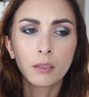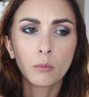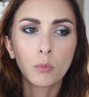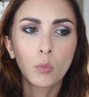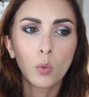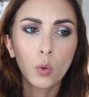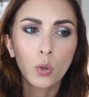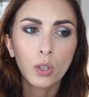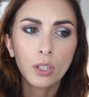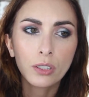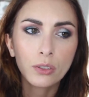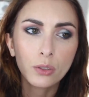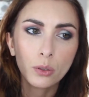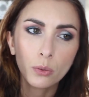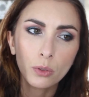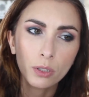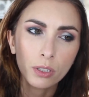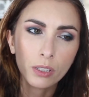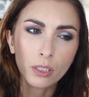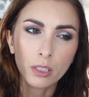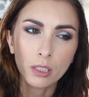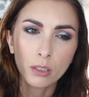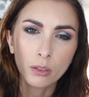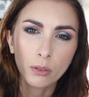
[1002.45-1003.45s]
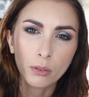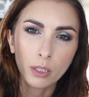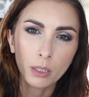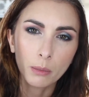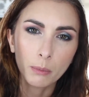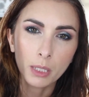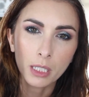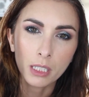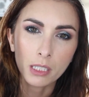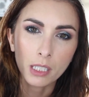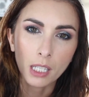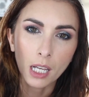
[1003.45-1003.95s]
more towards the
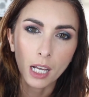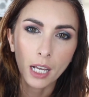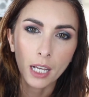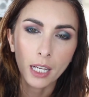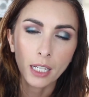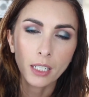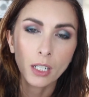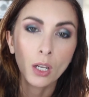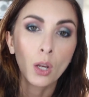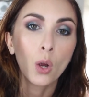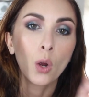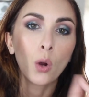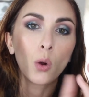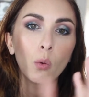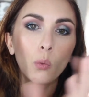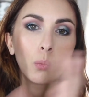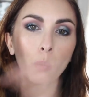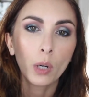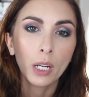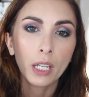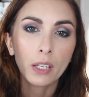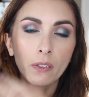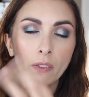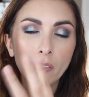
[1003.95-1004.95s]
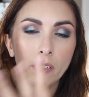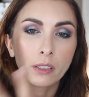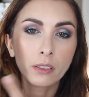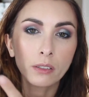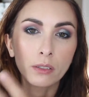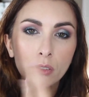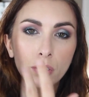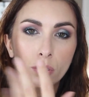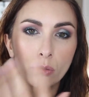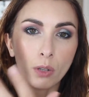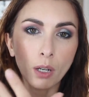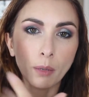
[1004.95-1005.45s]
creamy side with
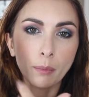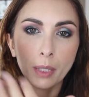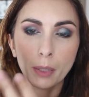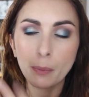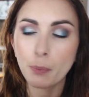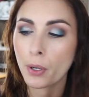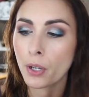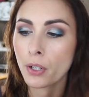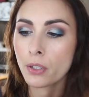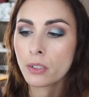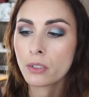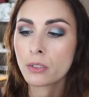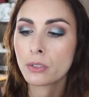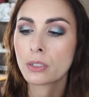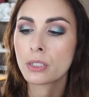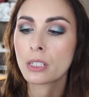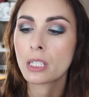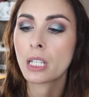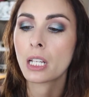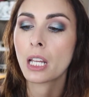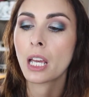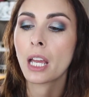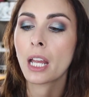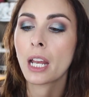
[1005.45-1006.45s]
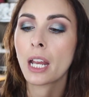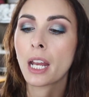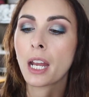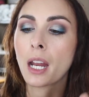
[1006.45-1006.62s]
little scrubby particles in it,